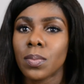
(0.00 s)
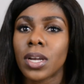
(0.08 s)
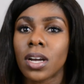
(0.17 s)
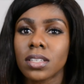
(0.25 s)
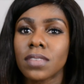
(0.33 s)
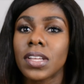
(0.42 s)

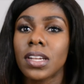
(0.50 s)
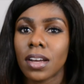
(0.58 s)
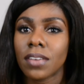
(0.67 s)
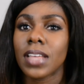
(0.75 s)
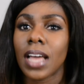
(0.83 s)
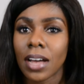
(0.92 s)
because of the
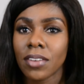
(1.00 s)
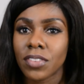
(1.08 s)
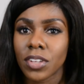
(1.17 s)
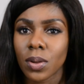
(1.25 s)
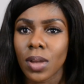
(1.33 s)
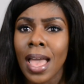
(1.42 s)
love they have for
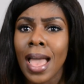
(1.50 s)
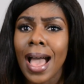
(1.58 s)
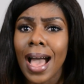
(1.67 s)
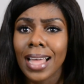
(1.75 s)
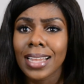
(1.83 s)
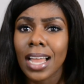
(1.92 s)
you
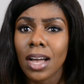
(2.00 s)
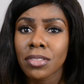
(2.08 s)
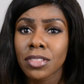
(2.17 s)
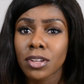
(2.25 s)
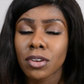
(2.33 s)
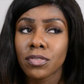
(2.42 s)
and now
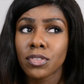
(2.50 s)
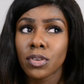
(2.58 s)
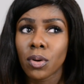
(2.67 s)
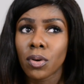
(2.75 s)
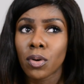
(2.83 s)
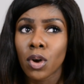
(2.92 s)
think of
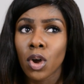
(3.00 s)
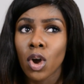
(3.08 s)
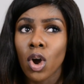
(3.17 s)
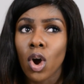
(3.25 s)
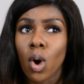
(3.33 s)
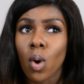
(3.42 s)
your
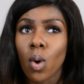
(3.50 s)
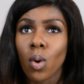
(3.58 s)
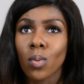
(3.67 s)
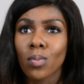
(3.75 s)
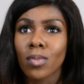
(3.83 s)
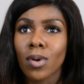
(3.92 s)

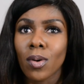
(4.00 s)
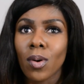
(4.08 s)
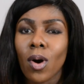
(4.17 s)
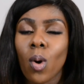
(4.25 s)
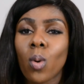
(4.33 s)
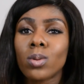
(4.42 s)

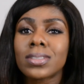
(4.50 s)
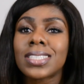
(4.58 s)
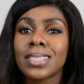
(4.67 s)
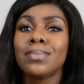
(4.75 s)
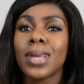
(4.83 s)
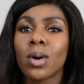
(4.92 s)

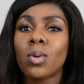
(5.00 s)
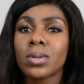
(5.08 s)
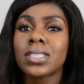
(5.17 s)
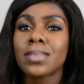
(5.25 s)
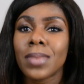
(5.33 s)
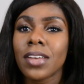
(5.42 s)
ultimate
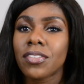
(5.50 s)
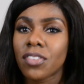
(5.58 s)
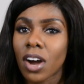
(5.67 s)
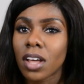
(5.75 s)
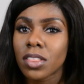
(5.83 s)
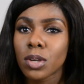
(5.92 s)
ultimate
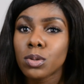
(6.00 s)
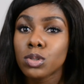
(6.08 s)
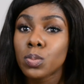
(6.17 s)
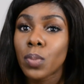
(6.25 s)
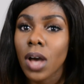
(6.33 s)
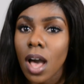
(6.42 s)
father
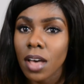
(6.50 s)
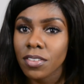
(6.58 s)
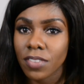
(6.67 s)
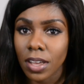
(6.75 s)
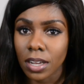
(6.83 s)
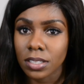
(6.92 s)
who's
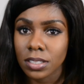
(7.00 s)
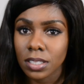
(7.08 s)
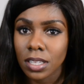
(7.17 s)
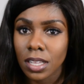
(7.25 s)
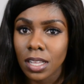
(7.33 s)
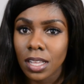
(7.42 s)
perfect
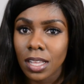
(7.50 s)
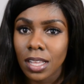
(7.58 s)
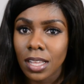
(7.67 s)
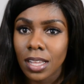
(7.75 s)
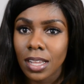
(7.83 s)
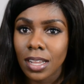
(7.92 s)

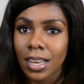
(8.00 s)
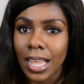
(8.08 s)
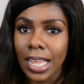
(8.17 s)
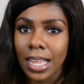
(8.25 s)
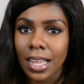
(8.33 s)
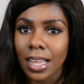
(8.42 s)

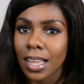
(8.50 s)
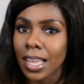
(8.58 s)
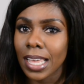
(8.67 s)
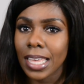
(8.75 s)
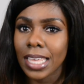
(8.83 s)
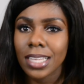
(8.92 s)
like
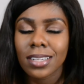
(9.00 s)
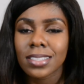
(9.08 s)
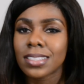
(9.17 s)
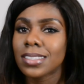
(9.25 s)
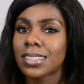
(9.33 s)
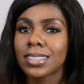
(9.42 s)
he
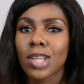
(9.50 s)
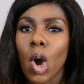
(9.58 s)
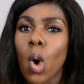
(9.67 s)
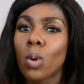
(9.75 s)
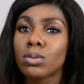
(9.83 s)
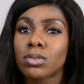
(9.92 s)
doesn't
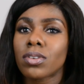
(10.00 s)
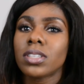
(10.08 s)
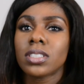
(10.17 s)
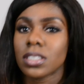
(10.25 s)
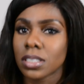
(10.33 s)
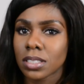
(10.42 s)
hold
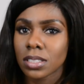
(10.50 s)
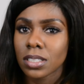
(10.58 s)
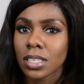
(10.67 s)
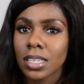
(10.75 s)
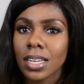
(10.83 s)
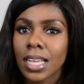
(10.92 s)
grudges.
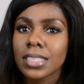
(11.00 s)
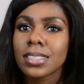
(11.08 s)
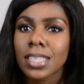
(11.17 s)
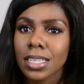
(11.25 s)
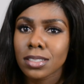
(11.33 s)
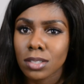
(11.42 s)
He lets
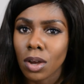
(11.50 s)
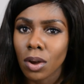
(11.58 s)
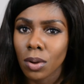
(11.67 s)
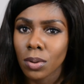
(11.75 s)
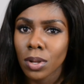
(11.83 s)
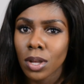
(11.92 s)
things
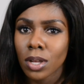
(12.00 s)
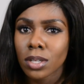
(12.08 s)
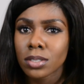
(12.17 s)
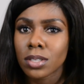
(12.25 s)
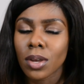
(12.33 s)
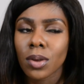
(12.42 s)
go.
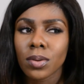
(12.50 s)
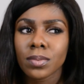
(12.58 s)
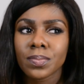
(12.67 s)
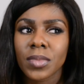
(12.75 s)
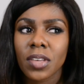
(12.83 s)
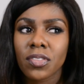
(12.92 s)
So
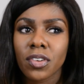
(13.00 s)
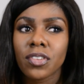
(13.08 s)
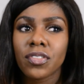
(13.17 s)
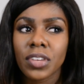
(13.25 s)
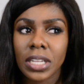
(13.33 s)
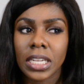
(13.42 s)
if you're
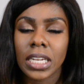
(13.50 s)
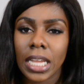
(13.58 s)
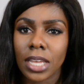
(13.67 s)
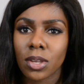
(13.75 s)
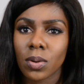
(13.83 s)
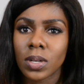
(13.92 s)
feeling
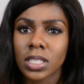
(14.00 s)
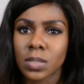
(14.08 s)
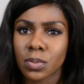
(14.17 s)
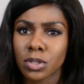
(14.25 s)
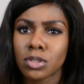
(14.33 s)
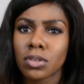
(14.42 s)
like you're in a
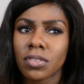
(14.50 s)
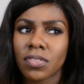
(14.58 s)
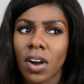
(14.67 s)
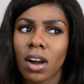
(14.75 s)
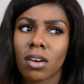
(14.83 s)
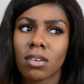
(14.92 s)
spiritual
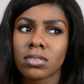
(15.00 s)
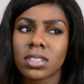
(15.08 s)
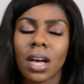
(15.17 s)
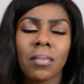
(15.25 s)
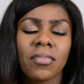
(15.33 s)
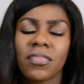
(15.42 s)
funk or
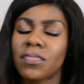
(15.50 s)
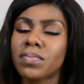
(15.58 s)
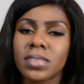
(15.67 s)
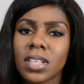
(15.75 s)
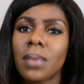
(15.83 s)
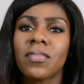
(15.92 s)
some
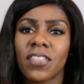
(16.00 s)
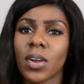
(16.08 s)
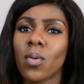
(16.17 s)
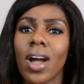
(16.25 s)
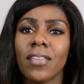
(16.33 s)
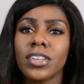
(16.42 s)

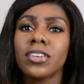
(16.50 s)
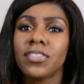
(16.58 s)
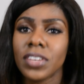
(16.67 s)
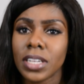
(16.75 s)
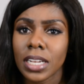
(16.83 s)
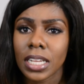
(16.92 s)
something, whatever you're
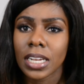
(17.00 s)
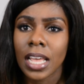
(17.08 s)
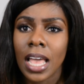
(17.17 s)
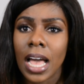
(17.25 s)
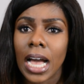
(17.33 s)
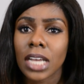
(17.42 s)
feeling,
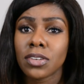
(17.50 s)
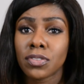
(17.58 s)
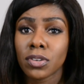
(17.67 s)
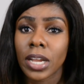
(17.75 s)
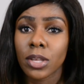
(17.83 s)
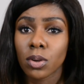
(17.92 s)
and you
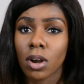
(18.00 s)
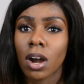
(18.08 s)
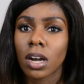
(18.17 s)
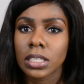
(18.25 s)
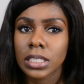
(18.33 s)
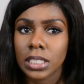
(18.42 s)
feel like you
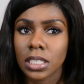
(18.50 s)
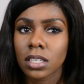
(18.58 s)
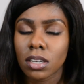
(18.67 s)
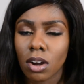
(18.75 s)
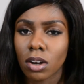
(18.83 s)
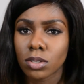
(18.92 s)
can't
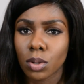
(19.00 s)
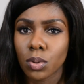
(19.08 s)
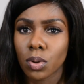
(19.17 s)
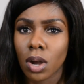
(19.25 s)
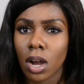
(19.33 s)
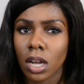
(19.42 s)
seek God or
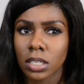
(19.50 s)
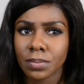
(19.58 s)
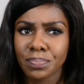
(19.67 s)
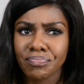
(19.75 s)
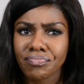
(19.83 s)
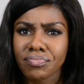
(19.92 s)
you can't
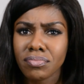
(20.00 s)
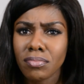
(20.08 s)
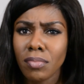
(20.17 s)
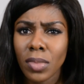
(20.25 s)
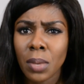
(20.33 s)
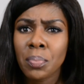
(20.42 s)

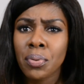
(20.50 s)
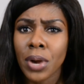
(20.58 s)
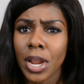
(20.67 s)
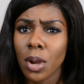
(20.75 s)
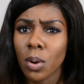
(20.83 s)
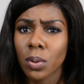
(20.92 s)

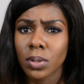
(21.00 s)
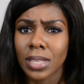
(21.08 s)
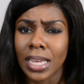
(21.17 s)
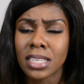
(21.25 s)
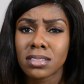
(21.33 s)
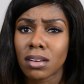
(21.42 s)
pray or
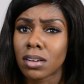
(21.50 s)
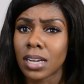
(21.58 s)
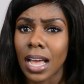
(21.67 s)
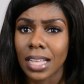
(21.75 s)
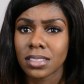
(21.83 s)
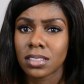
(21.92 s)
that He's not
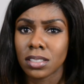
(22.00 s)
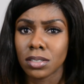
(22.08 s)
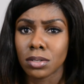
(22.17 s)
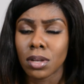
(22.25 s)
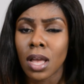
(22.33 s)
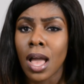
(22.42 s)
gonna answer
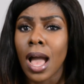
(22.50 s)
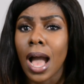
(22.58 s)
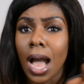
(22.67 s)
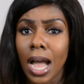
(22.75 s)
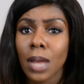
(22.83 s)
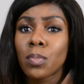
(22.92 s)
you,
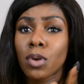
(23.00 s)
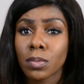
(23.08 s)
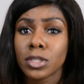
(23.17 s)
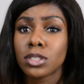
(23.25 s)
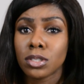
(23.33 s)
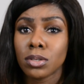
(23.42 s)
I
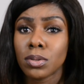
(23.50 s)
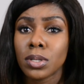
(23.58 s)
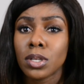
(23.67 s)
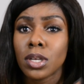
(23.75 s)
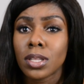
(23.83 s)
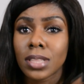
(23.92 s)
promise
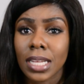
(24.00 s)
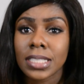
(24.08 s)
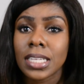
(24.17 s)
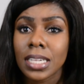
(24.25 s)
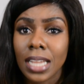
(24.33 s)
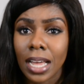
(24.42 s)
you
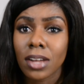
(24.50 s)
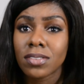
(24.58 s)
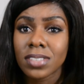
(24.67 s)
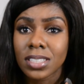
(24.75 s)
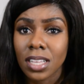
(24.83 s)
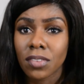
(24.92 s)
that's a lie of
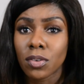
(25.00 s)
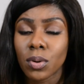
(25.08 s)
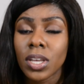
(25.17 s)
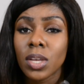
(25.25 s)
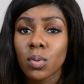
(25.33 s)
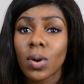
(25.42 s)
the devil.
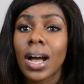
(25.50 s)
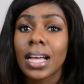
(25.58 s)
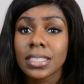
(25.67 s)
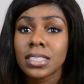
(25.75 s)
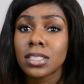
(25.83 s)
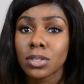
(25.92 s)
He will
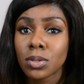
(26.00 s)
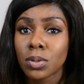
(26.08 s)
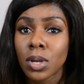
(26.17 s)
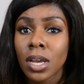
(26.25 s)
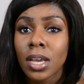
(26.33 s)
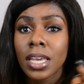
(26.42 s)
answer
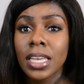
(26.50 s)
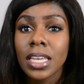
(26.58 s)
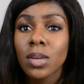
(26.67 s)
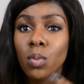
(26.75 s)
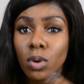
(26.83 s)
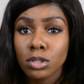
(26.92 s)
you.
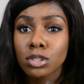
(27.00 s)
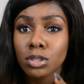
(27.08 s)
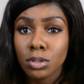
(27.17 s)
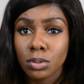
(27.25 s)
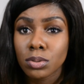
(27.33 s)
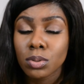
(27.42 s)
He wants
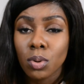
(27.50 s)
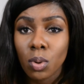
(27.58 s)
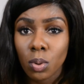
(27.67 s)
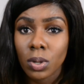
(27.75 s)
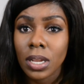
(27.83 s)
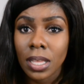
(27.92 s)
you to
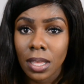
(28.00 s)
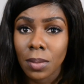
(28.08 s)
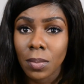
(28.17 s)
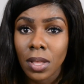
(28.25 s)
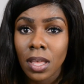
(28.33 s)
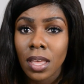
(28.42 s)
call
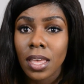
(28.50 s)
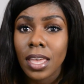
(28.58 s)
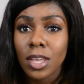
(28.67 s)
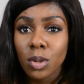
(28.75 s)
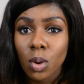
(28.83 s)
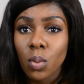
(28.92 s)
him.
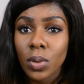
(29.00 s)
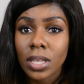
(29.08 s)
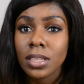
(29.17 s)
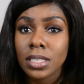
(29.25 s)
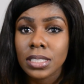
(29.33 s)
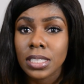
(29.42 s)
In your
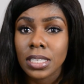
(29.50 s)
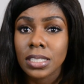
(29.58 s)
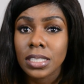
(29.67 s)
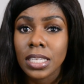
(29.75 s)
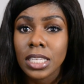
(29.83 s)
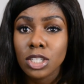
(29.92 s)

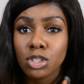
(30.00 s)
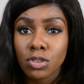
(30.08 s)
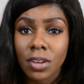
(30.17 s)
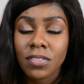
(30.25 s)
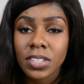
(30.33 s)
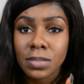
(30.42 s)
weaknesses, his
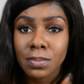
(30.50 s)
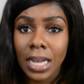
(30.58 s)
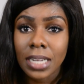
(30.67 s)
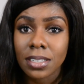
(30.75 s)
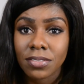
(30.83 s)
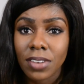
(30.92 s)
strength is
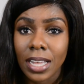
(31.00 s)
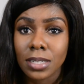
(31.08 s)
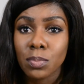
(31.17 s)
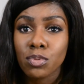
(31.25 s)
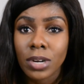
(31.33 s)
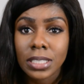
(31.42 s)

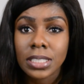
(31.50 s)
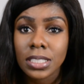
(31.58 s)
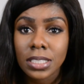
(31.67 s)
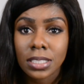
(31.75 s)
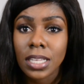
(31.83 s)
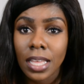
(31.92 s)
magnified. Press
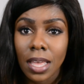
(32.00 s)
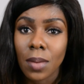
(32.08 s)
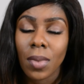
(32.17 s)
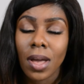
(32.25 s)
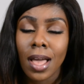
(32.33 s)
into him.